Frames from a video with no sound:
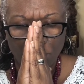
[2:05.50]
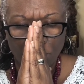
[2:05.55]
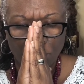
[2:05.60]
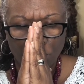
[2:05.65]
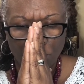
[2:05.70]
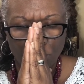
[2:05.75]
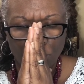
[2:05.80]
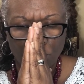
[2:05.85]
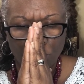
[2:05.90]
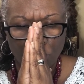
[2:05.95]

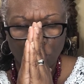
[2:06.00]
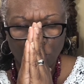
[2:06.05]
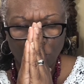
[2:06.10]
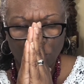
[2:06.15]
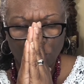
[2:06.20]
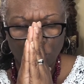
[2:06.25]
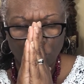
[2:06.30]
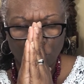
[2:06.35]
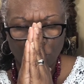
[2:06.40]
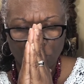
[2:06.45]
You know
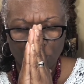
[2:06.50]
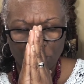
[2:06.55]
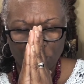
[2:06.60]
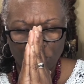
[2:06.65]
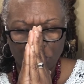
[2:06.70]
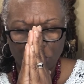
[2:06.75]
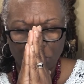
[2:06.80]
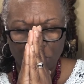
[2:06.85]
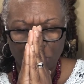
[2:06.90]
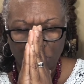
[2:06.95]
which order it
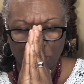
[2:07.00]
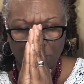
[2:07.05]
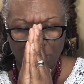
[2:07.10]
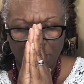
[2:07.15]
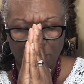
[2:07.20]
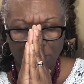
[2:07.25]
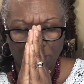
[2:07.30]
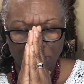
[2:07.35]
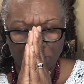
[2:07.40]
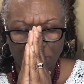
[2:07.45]
should go
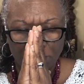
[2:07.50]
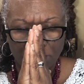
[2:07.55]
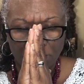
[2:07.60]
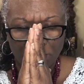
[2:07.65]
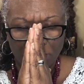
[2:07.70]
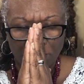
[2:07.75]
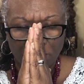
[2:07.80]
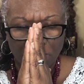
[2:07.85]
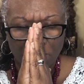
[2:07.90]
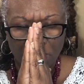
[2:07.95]
in.
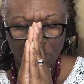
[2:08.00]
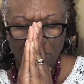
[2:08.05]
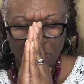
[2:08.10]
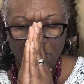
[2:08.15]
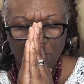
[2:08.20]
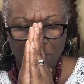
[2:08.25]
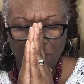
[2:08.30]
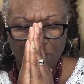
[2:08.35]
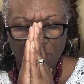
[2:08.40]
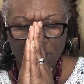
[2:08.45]

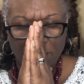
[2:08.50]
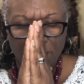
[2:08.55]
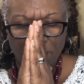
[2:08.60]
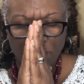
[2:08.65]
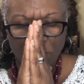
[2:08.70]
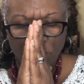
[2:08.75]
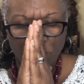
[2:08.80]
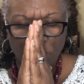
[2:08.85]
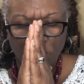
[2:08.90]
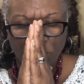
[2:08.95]

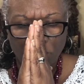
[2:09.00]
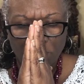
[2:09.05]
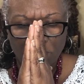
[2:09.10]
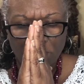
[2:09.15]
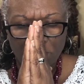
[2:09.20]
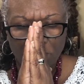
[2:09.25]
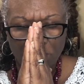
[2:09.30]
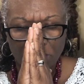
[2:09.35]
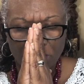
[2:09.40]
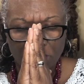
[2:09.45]
Thank you, Lord, for
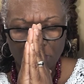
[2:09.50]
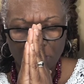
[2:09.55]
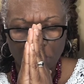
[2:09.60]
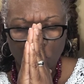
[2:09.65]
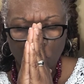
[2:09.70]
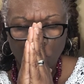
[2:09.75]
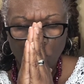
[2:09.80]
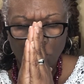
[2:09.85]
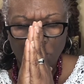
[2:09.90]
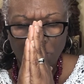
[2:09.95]
continuously
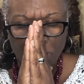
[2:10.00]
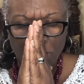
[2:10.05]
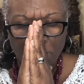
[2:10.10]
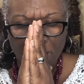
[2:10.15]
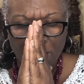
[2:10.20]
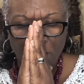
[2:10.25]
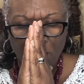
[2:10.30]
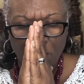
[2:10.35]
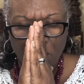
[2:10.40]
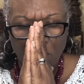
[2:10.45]
opening
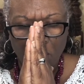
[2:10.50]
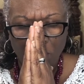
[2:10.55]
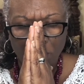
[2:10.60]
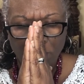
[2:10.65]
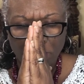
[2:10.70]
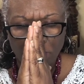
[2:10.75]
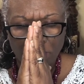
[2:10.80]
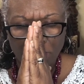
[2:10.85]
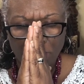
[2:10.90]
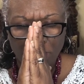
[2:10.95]
my
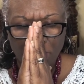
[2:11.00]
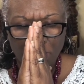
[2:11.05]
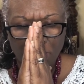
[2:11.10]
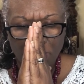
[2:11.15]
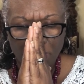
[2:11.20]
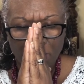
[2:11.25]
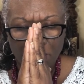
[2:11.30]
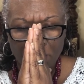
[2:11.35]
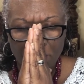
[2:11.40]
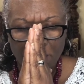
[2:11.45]
heart,
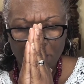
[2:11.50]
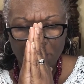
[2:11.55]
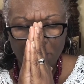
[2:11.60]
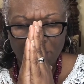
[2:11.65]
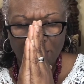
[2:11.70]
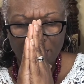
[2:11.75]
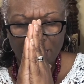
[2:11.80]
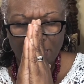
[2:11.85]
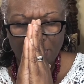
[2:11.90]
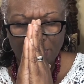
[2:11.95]
my
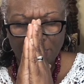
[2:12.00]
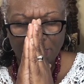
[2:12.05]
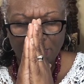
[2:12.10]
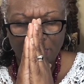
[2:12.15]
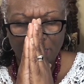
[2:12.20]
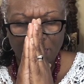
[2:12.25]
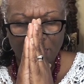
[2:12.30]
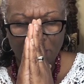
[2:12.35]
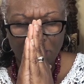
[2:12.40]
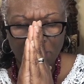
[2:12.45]
mind,
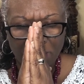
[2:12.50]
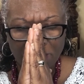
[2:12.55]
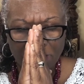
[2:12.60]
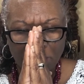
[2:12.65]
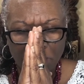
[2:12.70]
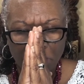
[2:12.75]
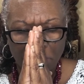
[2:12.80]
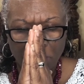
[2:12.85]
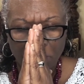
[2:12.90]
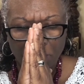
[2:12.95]
and my
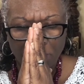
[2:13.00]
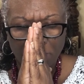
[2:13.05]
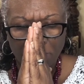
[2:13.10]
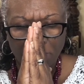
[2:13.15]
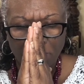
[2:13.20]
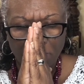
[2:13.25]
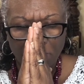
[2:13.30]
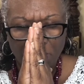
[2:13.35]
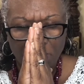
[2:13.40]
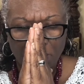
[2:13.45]
spirit,
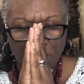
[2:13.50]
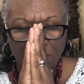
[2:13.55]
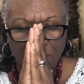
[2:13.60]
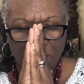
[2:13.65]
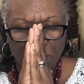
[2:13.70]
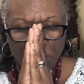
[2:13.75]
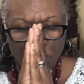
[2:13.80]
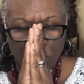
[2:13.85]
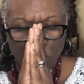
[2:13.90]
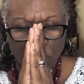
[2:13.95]

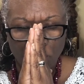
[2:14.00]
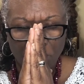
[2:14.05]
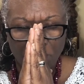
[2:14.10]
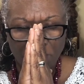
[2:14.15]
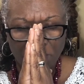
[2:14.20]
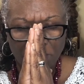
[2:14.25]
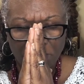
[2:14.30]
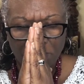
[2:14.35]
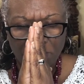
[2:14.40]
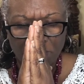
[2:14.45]
and pouring
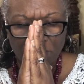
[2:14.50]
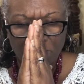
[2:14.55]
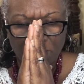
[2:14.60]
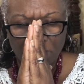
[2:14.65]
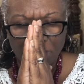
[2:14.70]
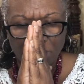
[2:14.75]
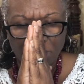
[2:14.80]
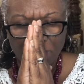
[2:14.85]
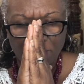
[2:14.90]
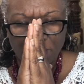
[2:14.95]
into
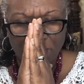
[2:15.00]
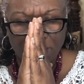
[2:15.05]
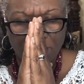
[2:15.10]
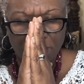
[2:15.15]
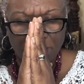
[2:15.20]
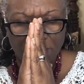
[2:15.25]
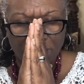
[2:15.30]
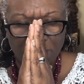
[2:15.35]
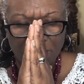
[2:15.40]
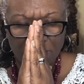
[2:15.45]
them the
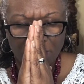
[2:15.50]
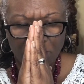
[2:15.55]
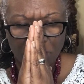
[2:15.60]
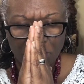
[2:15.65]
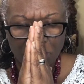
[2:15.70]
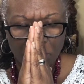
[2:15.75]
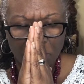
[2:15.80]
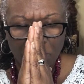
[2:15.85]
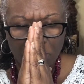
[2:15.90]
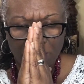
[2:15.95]
things I need to
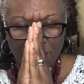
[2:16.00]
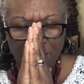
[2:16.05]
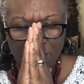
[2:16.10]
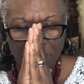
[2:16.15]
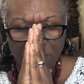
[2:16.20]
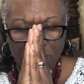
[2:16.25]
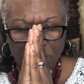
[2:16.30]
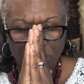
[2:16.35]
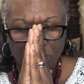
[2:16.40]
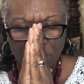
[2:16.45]
speak about
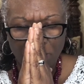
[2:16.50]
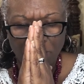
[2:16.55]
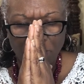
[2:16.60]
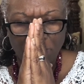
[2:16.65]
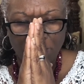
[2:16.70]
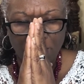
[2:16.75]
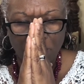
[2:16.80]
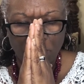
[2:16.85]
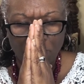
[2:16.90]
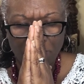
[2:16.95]
each and every
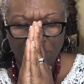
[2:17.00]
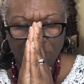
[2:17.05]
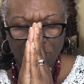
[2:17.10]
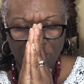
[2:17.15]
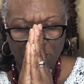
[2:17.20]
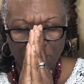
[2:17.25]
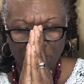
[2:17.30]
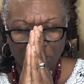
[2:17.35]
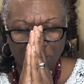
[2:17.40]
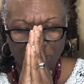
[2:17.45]
day on my
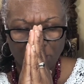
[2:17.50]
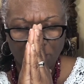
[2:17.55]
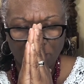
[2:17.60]
channel.